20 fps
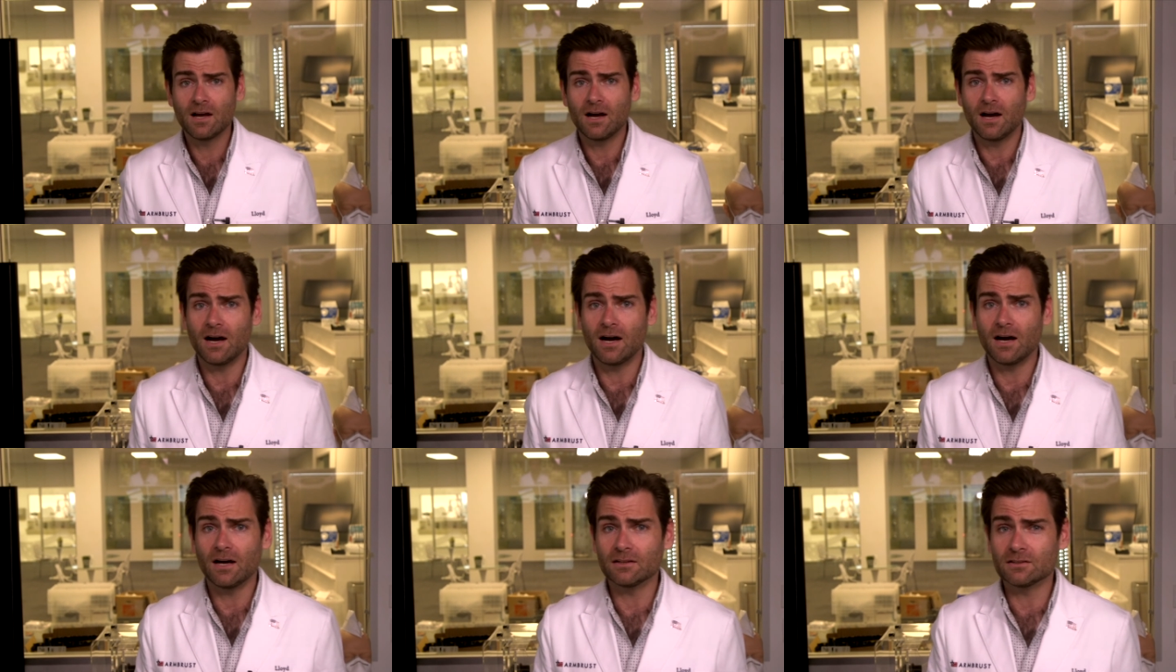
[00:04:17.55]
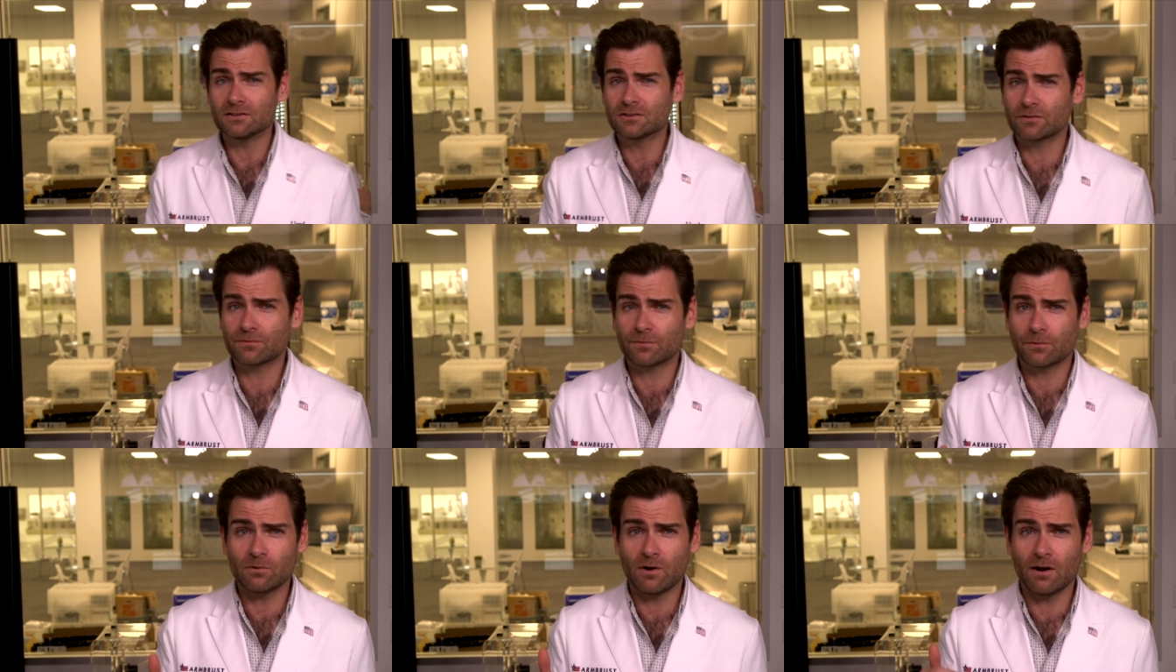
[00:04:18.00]
Uh,
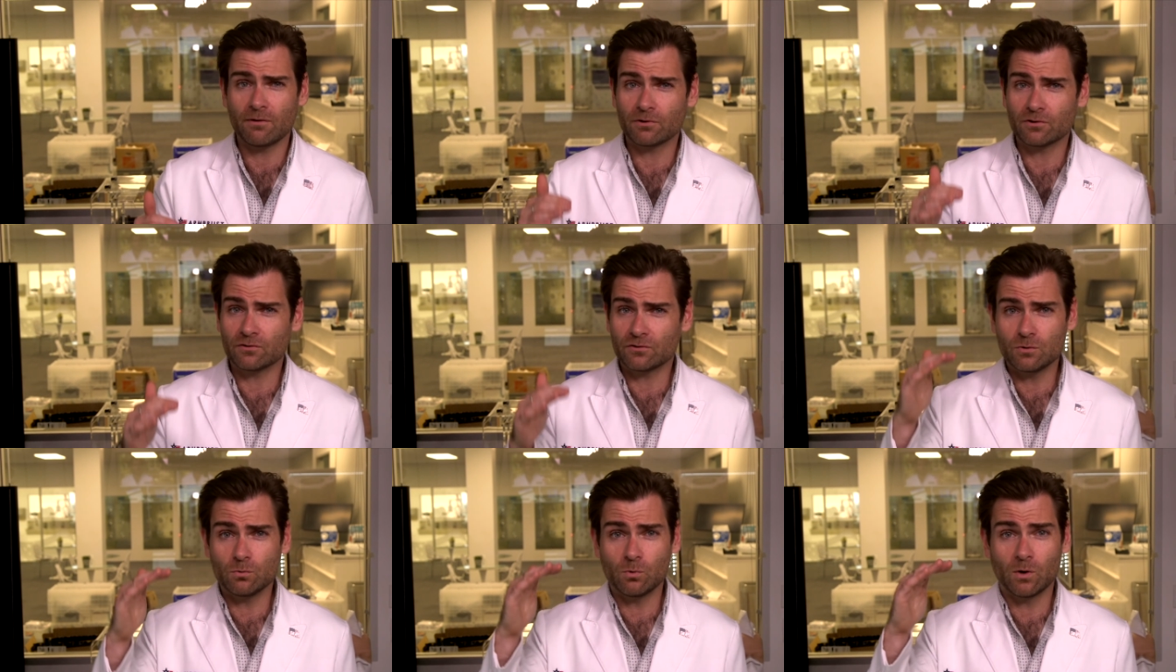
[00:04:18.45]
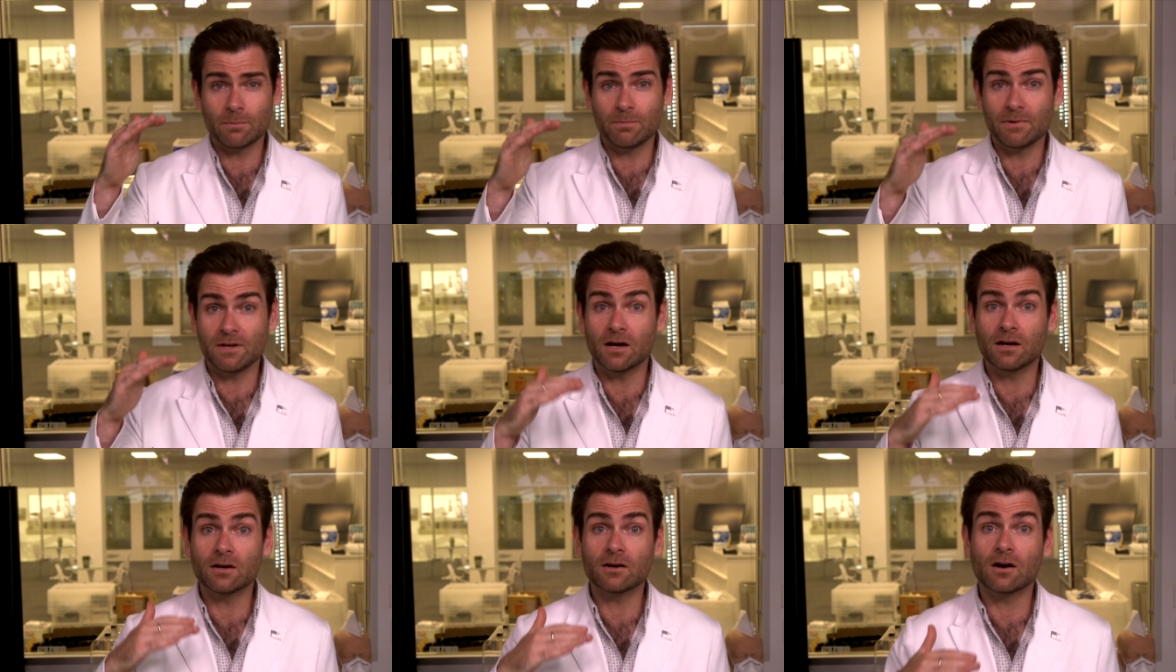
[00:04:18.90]
just for reference, you want to
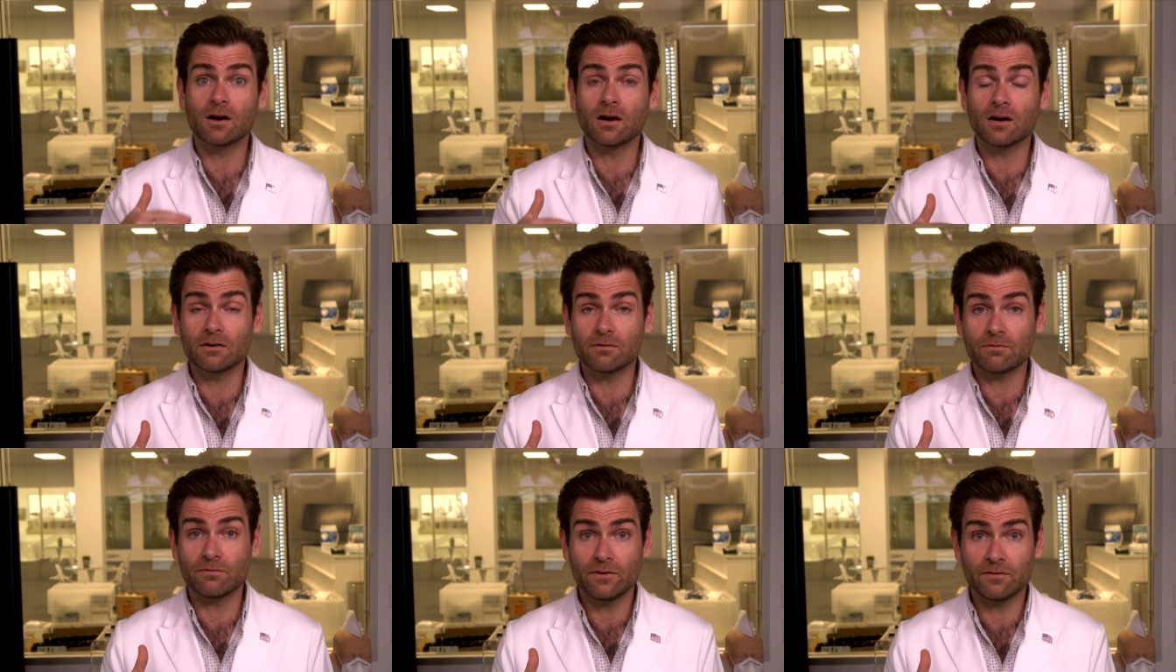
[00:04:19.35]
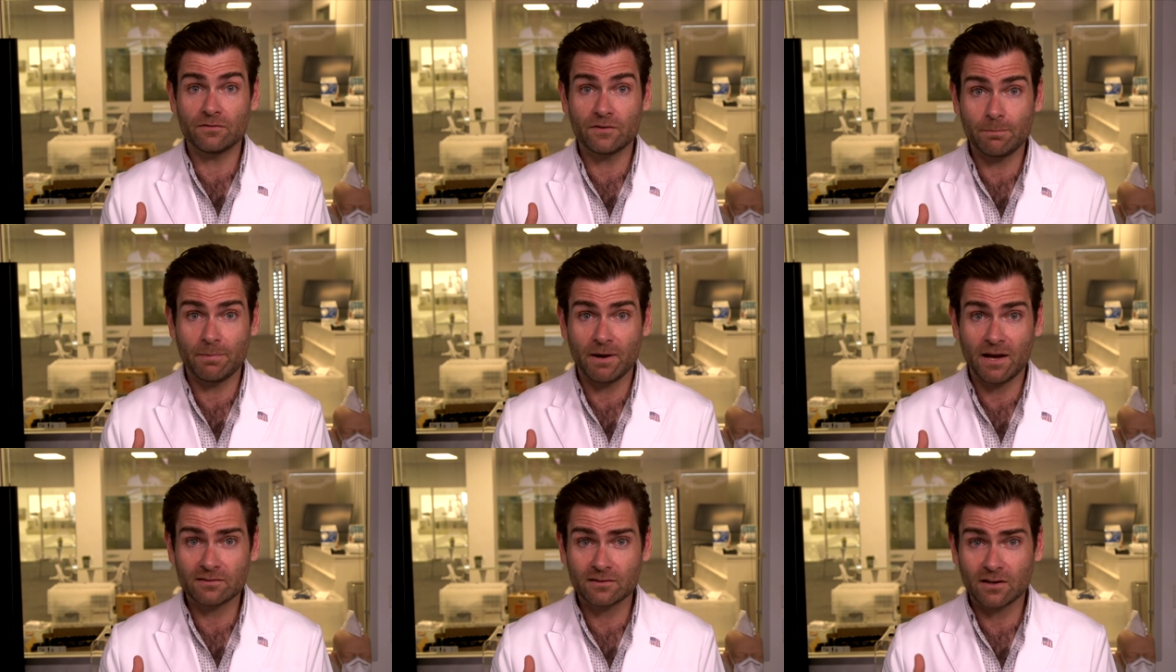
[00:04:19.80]
be under 150
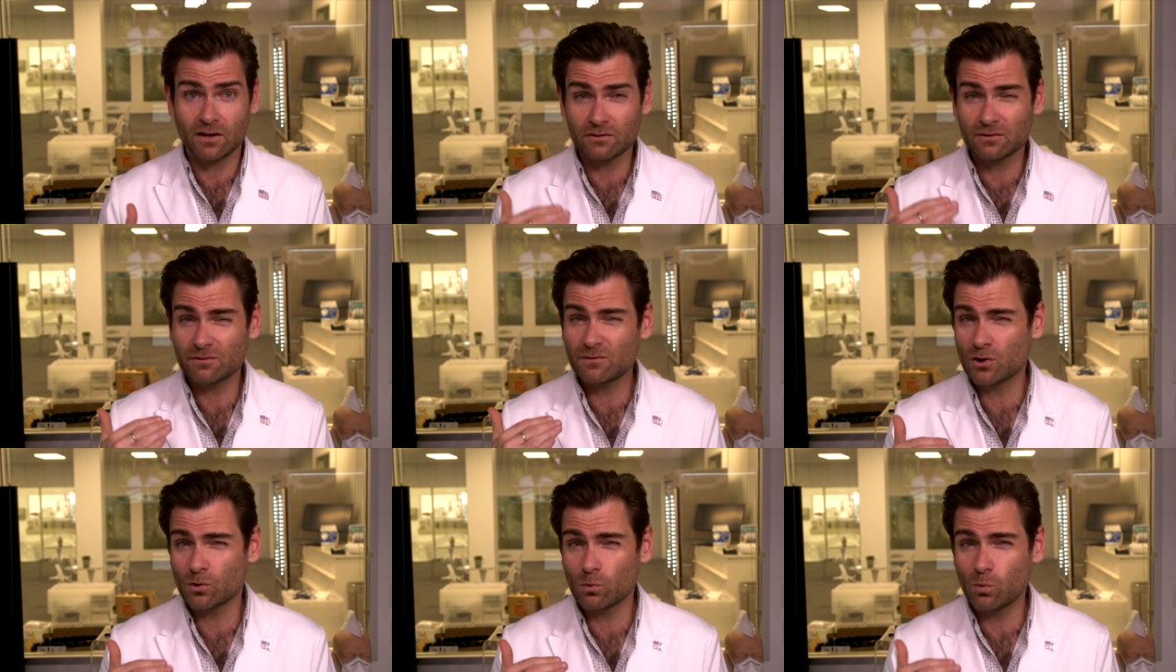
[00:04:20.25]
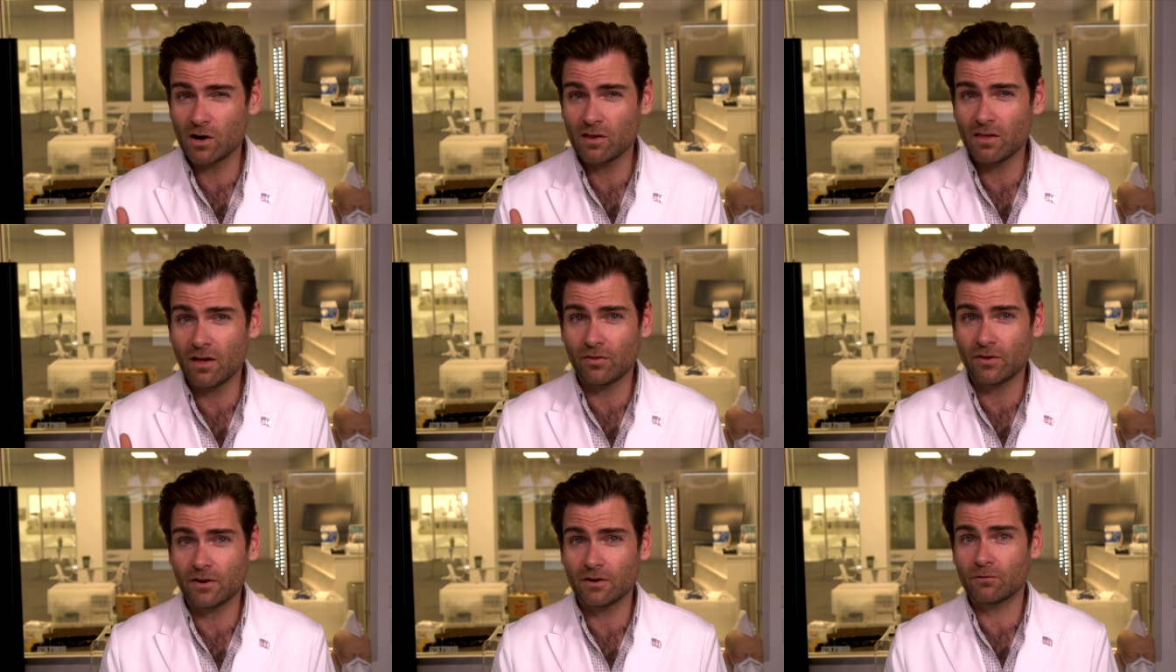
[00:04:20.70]
pascals if you're going to wear
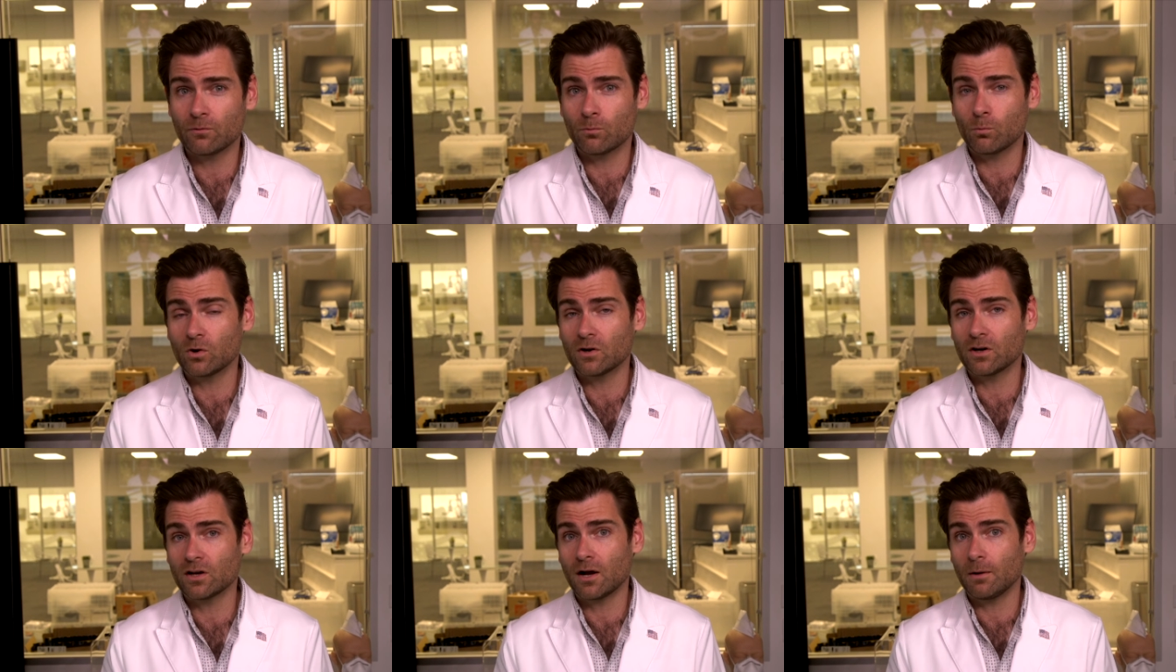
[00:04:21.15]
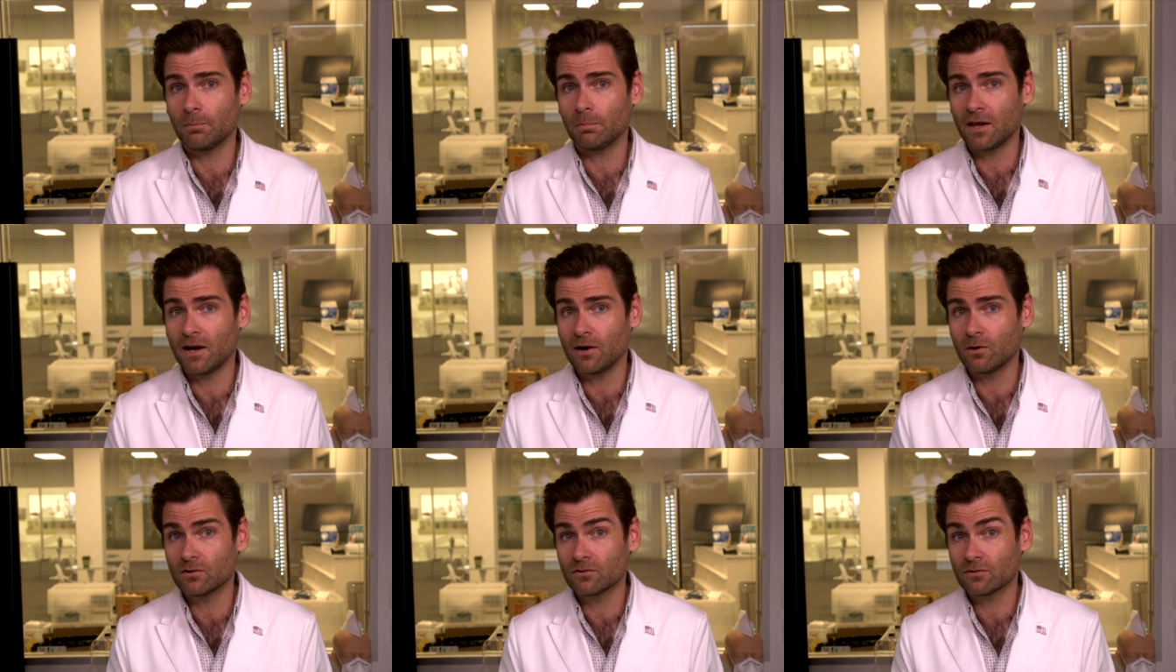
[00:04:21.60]
that thing for more than a couple
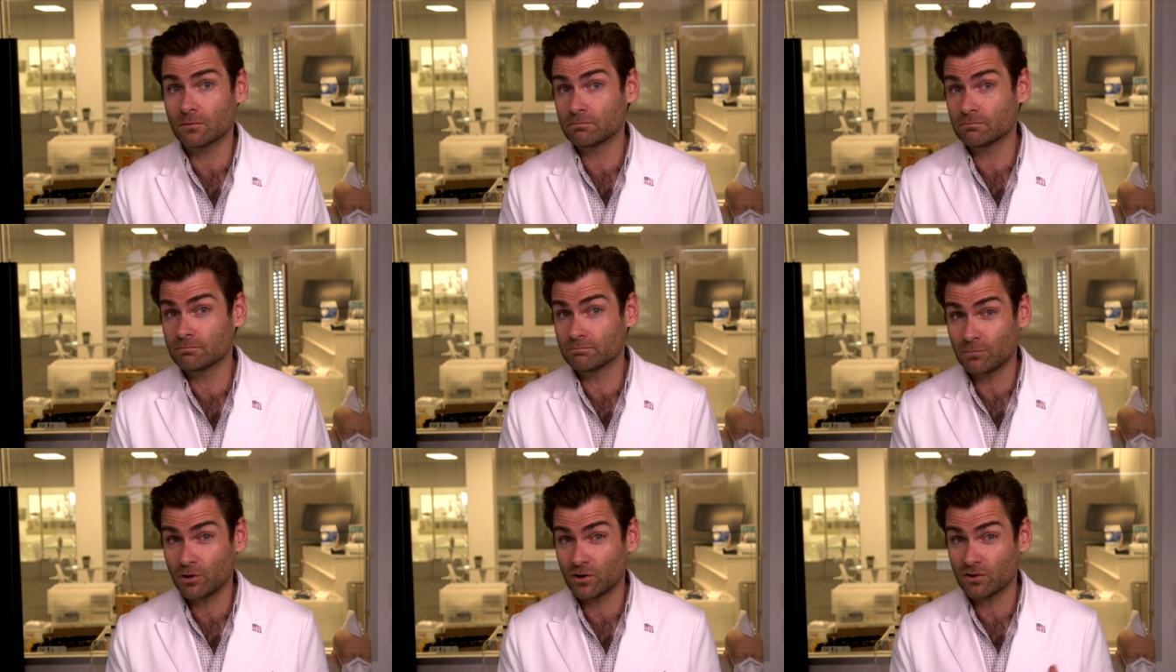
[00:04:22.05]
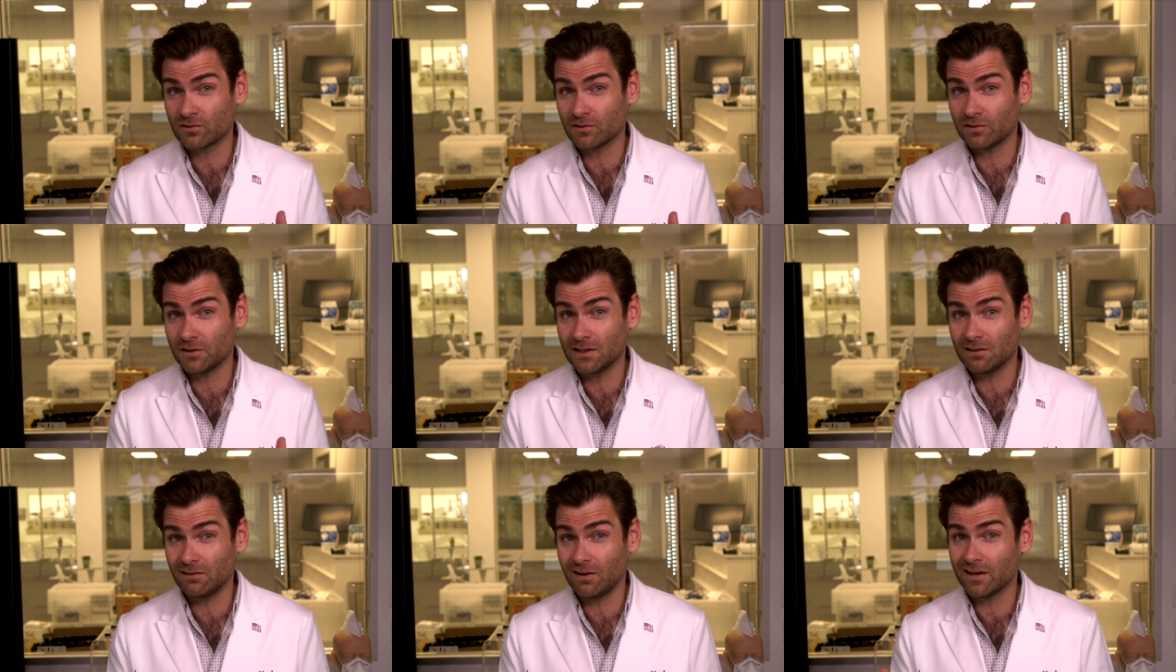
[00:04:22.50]
hours.
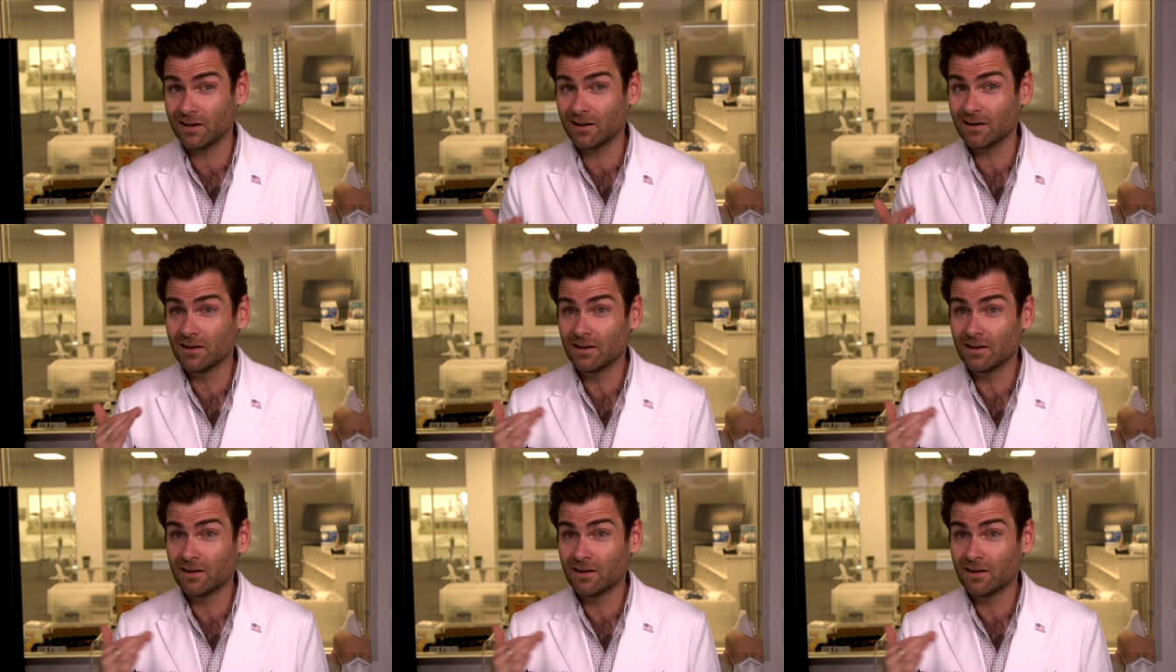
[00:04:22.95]
Personally, like